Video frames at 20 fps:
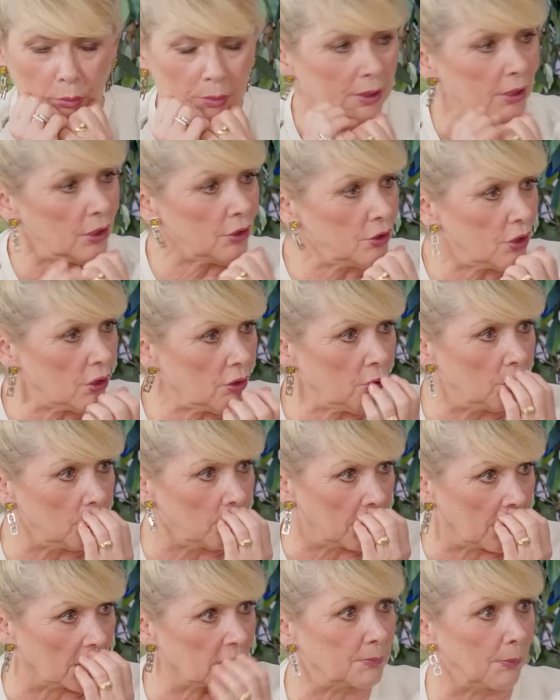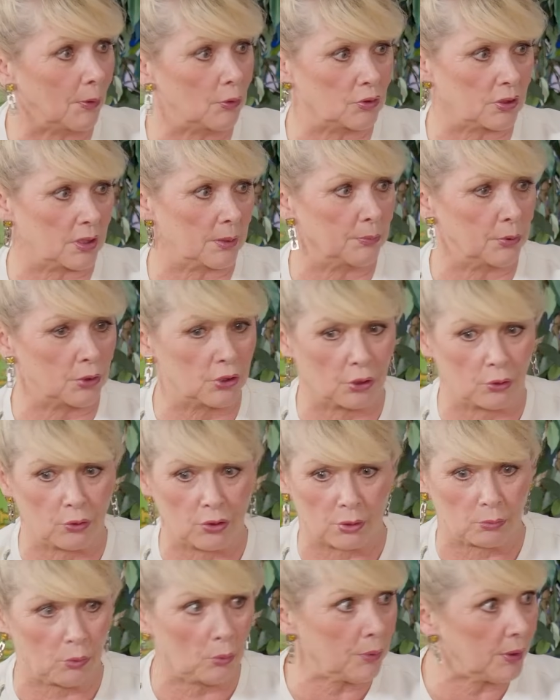we're going to do? And I spoke to the
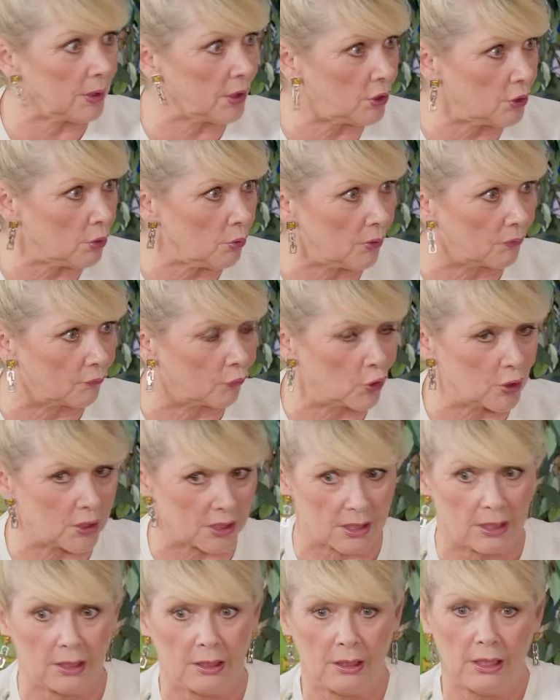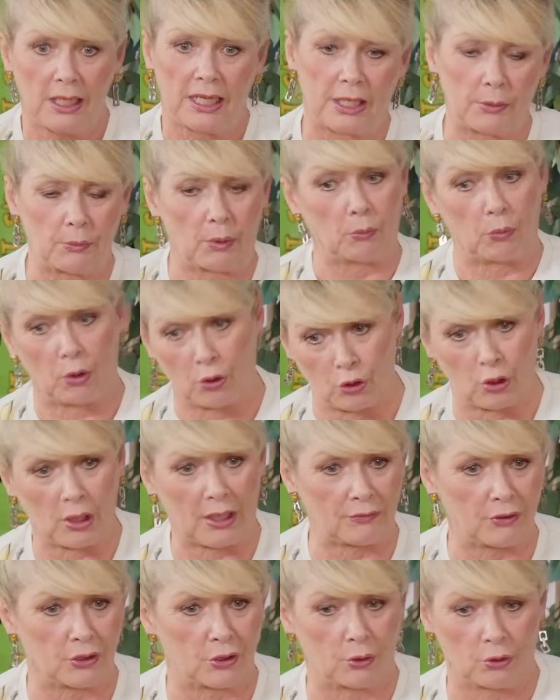producer, what are we going to do if Roy And he went, well, you'll
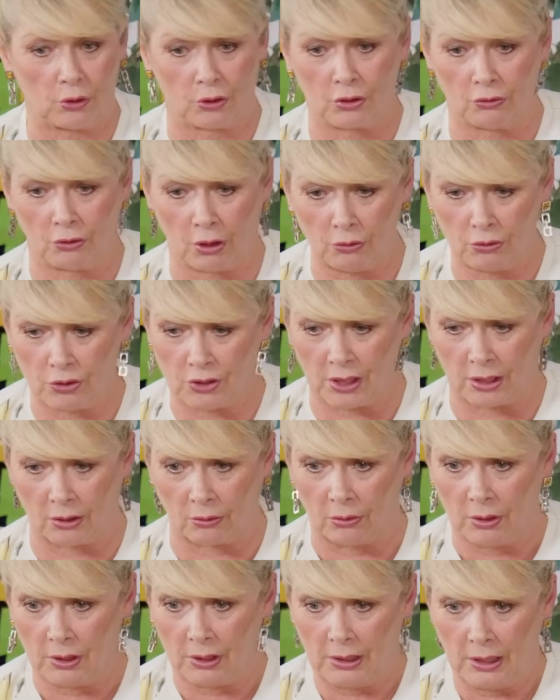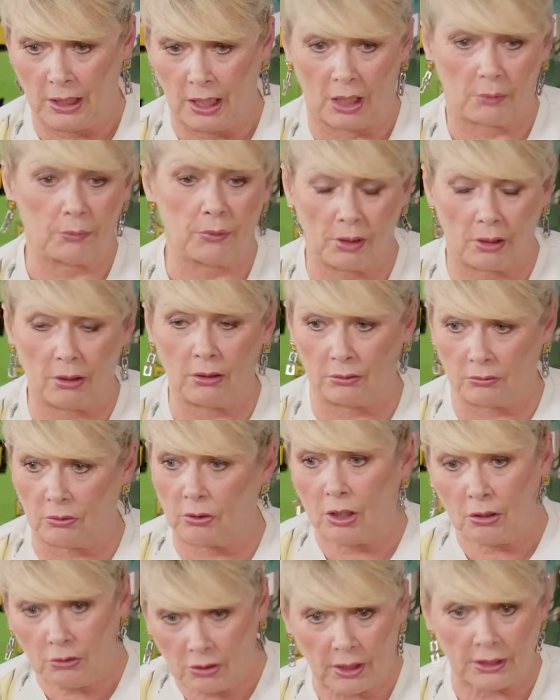have to do it on your own, Cheryl. I went, oh,
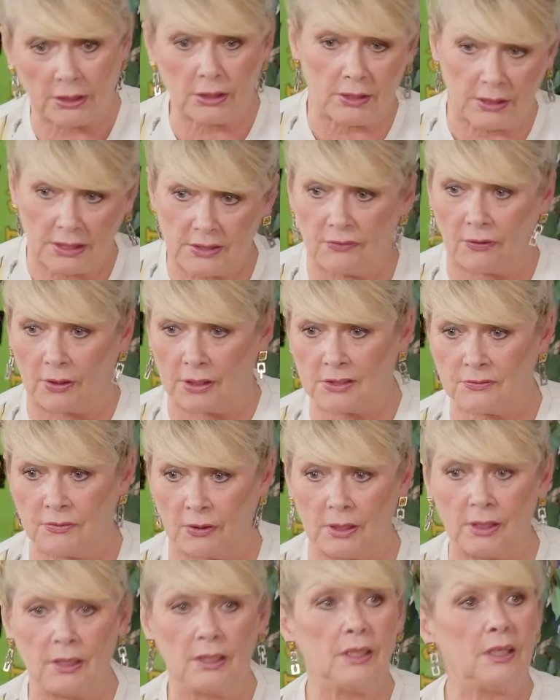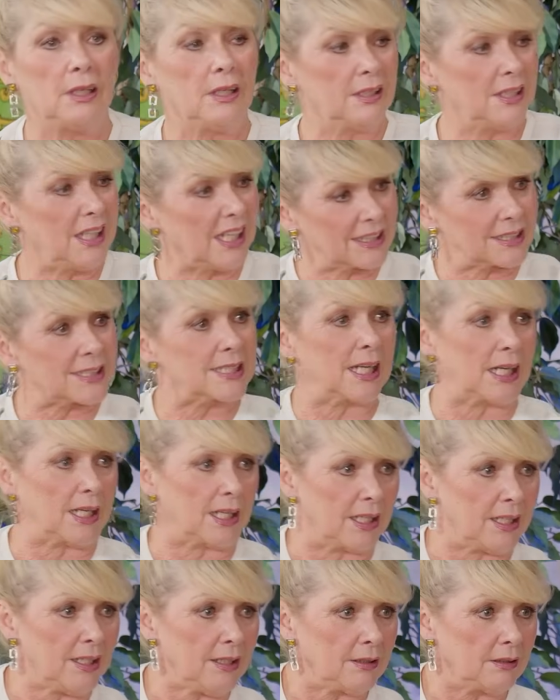okay, it's fine, it's fine. Next
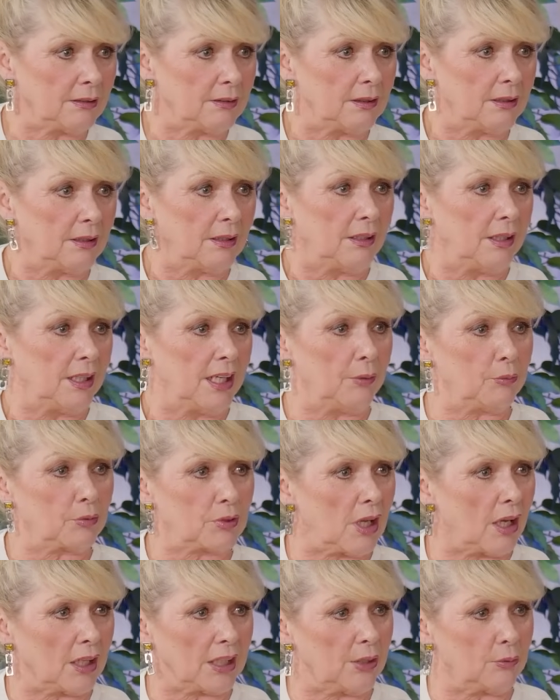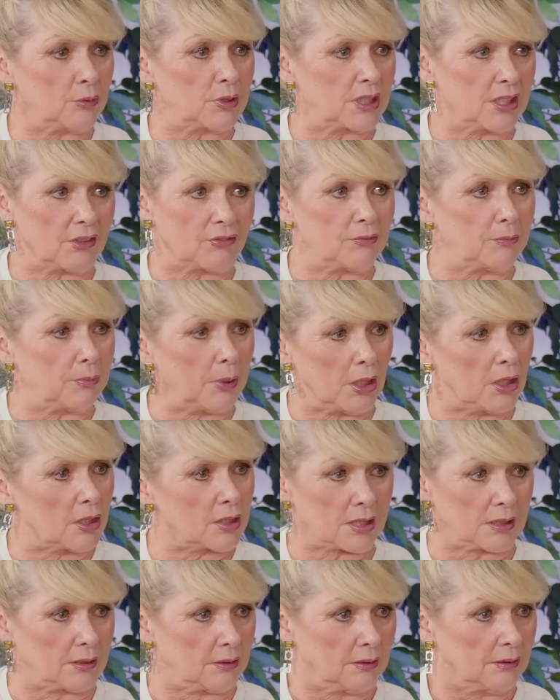day, it was like he was a different
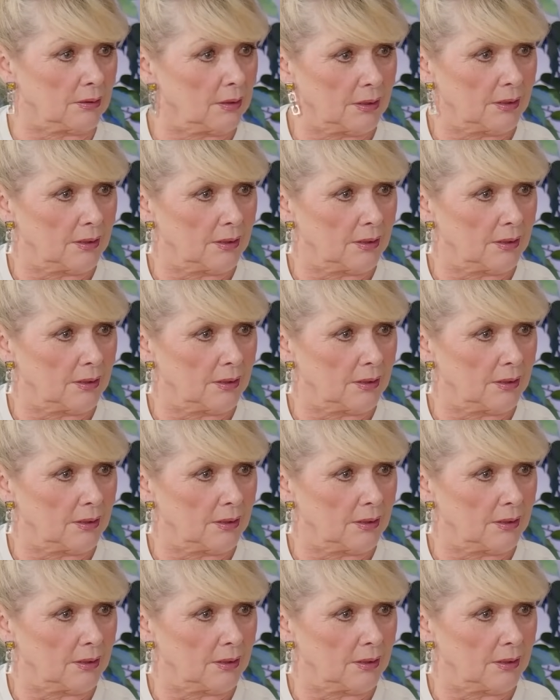person.